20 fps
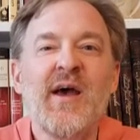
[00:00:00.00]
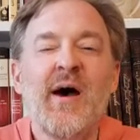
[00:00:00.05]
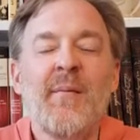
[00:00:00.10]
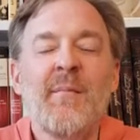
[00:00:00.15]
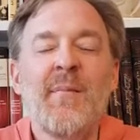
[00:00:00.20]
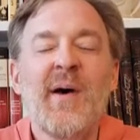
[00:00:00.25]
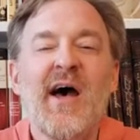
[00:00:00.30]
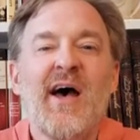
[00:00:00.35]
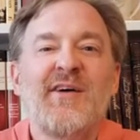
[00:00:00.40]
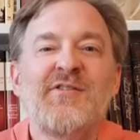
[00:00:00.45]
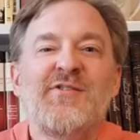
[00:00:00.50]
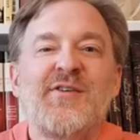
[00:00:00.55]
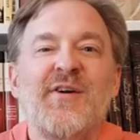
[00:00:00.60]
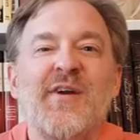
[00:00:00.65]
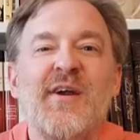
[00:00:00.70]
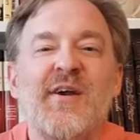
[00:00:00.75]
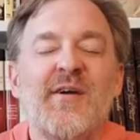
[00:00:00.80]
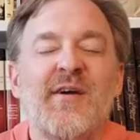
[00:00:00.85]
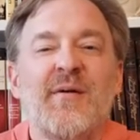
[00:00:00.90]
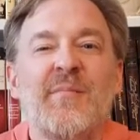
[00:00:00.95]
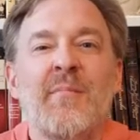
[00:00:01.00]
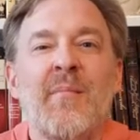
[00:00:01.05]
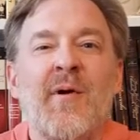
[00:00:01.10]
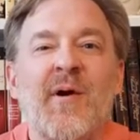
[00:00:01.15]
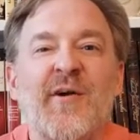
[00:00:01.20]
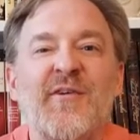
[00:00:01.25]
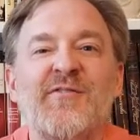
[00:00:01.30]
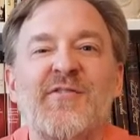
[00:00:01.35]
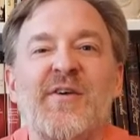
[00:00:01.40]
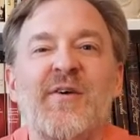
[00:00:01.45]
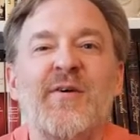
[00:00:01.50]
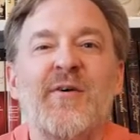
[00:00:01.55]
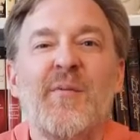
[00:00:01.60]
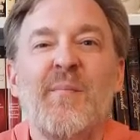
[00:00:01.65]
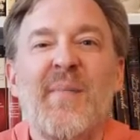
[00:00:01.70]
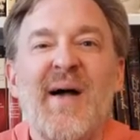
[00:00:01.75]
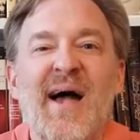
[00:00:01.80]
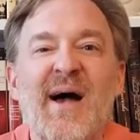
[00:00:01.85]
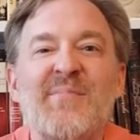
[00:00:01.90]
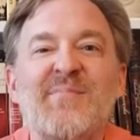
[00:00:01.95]
I'm pastor here at Mars Hill
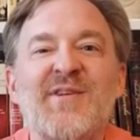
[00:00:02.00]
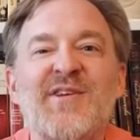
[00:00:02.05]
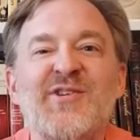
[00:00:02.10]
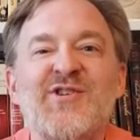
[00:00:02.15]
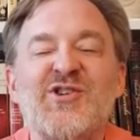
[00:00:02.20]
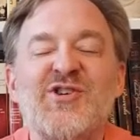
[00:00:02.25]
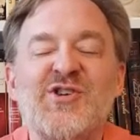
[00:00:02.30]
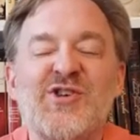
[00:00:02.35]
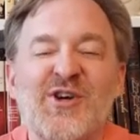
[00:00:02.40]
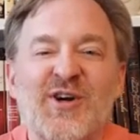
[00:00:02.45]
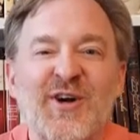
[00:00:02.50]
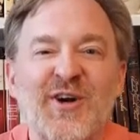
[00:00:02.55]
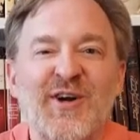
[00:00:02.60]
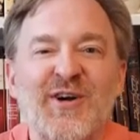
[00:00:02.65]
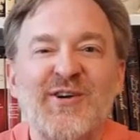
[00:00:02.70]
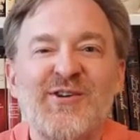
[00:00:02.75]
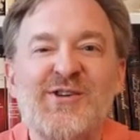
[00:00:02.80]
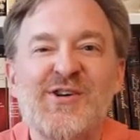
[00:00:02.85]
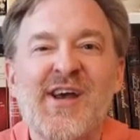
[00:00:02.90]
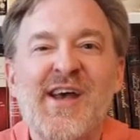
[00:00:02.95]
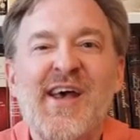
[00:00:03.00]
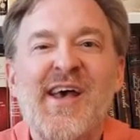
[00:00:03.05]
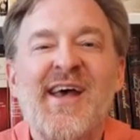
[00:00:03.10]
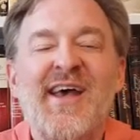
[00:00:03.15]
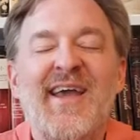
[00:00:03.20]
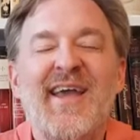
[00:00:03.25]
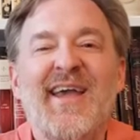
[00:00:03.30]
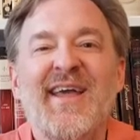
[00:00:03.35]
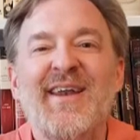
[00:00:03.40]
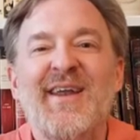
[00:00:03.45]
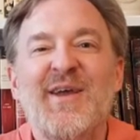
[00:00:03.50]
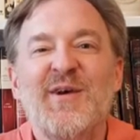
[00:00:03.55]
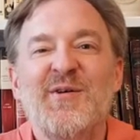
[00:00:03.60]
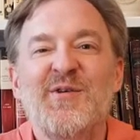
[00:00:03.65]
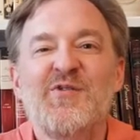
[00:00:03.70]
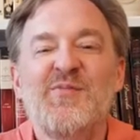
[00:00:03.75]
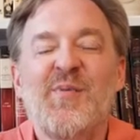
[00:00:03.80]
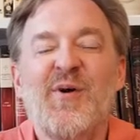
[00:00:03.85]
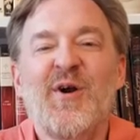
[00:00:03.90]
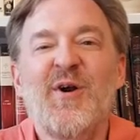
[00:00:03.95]
Baptist Church in
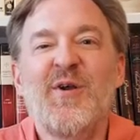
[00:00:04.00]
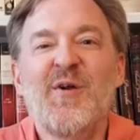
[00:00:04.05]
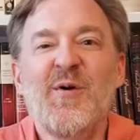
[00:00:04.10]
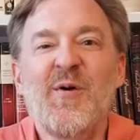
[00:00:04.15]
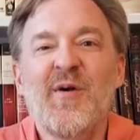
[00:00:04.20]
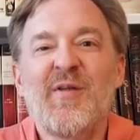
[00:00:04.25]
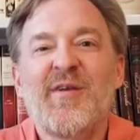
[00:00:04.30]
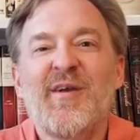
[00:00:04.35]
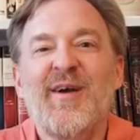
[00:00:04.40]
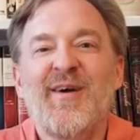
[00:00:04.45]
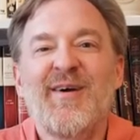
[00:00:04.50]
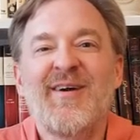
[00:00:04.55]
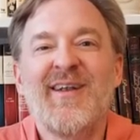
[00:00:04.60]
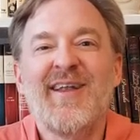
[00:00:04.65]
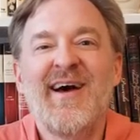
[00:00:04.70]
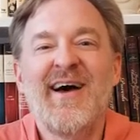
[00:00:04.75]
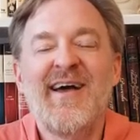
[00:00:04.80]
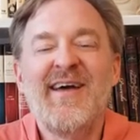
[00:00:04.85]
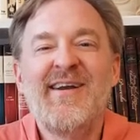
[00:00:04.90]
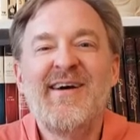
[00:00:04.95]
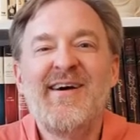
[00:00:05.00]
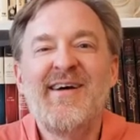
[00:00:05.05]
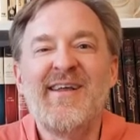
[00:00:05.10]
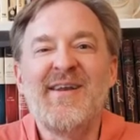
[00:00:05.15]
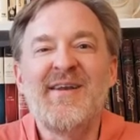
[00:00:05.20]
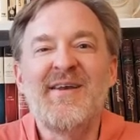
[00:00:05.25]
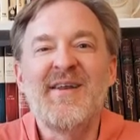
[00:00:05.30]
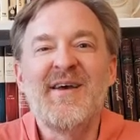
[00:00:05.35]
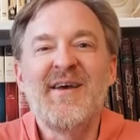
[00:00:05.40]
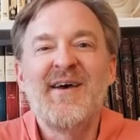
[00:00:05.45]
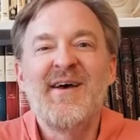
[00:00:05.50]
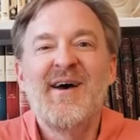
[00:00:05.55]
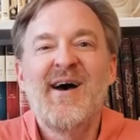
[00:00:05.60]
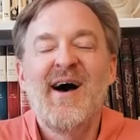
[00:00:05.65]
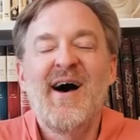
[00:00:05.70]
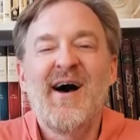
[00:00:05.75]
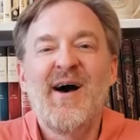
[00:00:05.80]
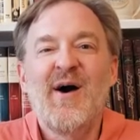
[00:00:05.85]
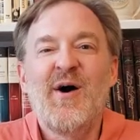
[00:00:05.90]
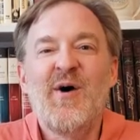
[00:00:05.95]
Hillsborough, North Carolina, and
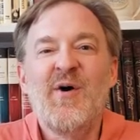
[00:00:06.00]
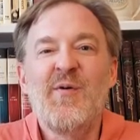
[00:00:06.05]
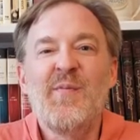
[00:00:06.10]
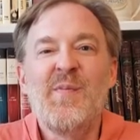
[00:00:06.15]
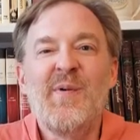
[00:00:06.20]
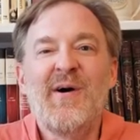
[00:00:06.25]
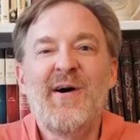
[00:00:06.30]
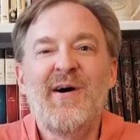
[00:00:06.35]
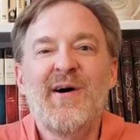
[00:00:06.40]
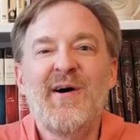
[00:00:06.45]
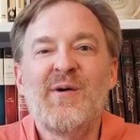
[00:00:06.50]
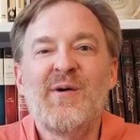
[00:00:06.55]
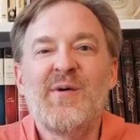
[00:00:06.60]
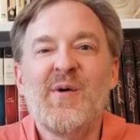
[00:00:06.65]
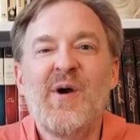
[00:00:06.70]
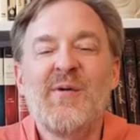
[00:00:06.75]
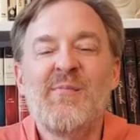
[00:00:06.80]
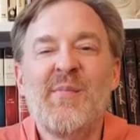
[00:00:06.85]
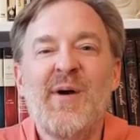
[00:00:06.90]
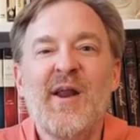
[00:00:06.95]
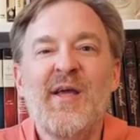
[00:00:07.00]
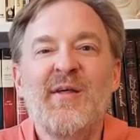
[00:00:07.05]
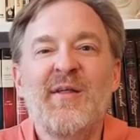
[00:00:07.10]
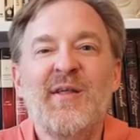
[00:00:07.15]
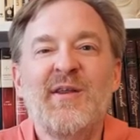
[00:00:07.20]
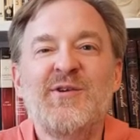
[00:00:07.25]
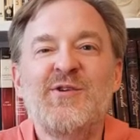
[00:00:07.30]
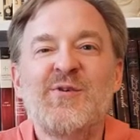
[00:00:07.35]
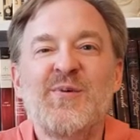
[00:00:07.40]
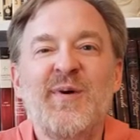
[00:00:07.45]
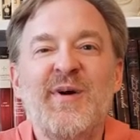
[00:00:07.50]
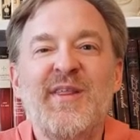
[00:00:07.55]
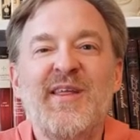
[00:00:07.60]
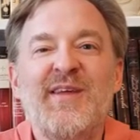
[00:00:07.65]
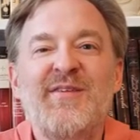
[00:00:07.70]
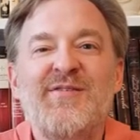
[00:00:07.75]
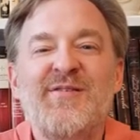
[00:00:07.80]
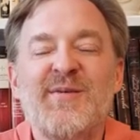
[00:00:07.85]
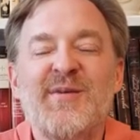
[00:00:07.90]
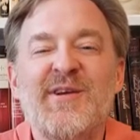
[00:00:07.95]
I hope everybody will enjoy
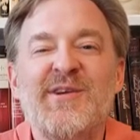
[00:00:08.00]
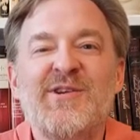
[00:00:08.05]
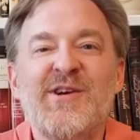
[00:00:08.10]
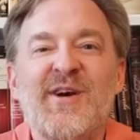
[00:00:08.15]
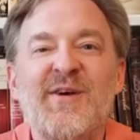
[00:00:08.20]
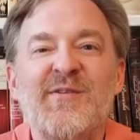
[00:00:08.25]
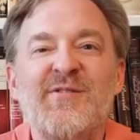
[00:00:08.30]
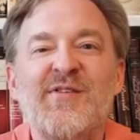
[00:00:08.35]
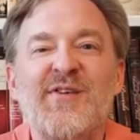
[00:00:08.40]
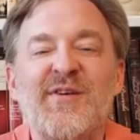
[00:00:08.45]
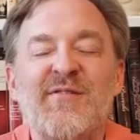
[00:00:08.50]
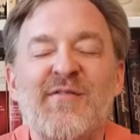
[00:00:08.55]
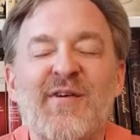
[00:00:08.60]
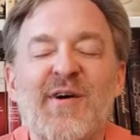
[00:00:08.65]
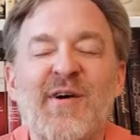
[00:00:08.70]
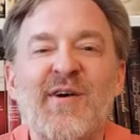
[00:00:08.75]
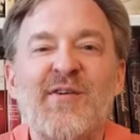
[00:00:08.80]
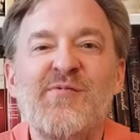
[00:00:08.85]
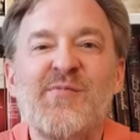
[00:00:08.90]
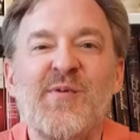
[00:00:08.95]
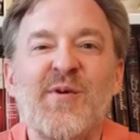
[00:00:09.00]
these 3 jokes and a verse.